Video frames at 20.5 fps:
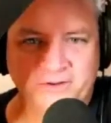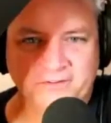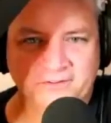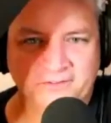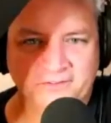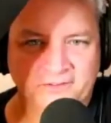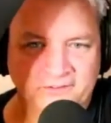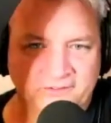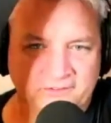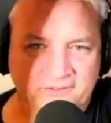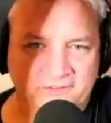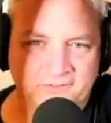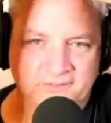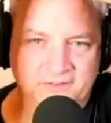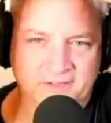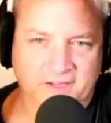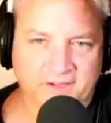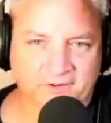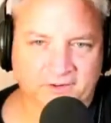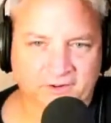to this
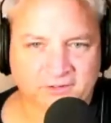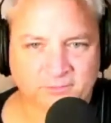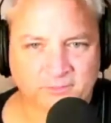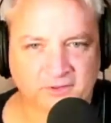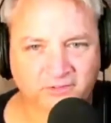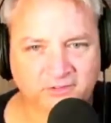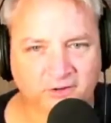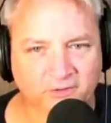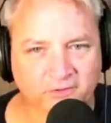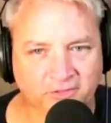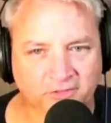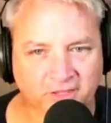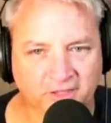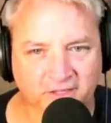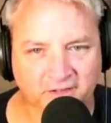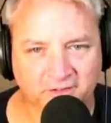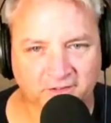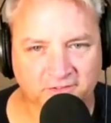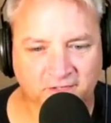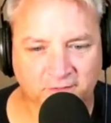Christmas show
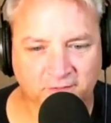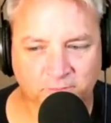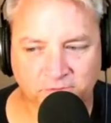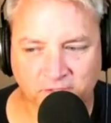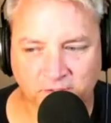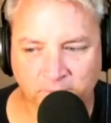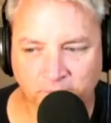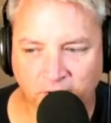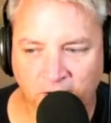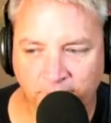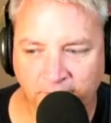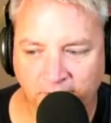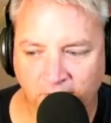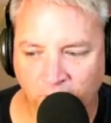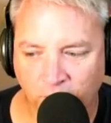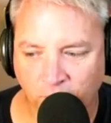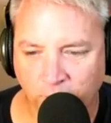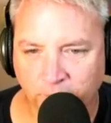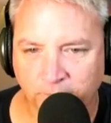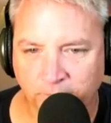thing, and she brought me
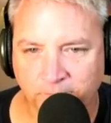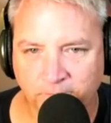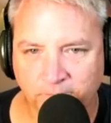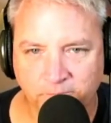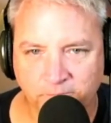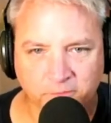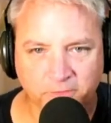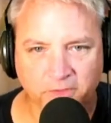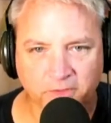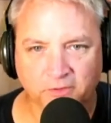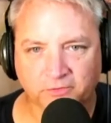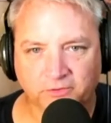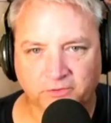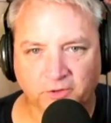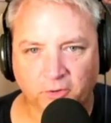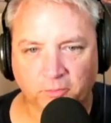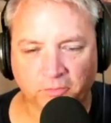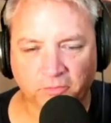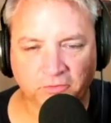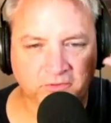home some little
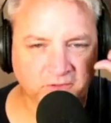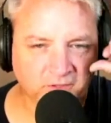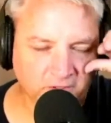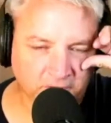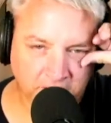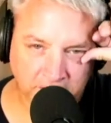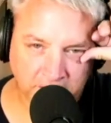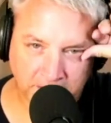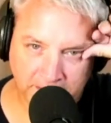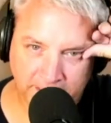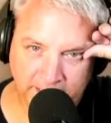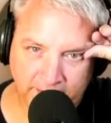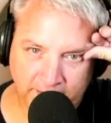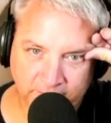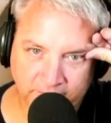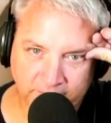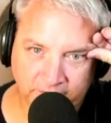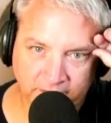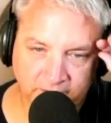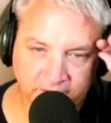soaps, and I
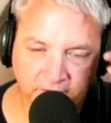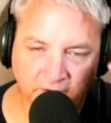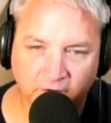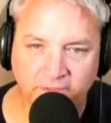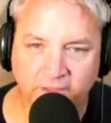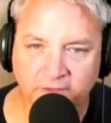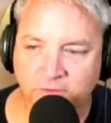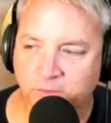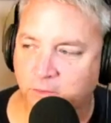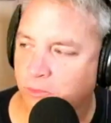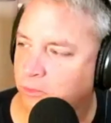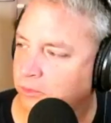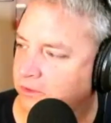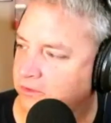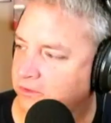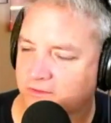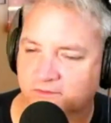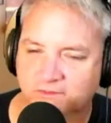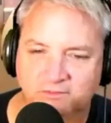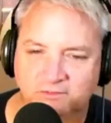was like, oh, that's cool,
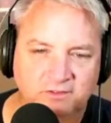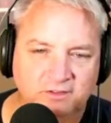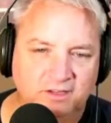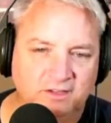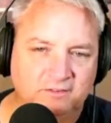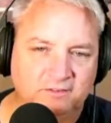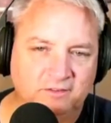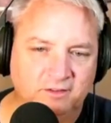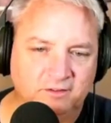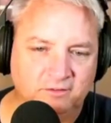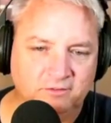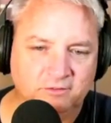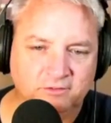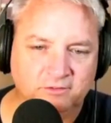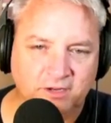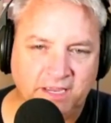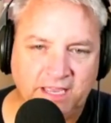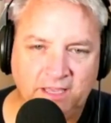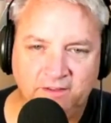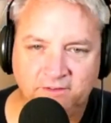because it's a
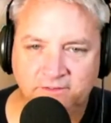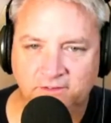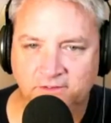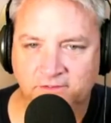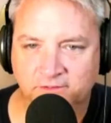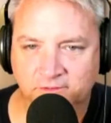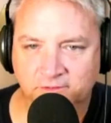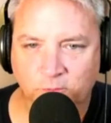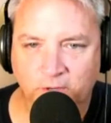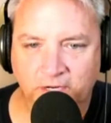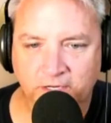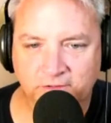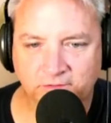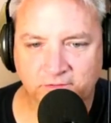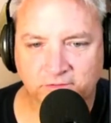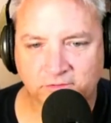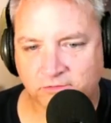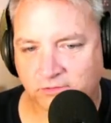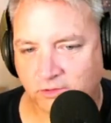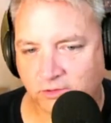
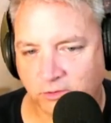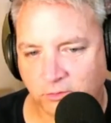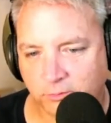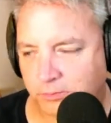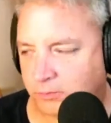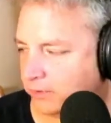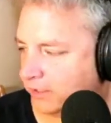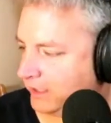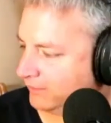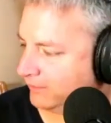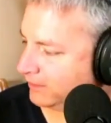Squatch soap or whatever.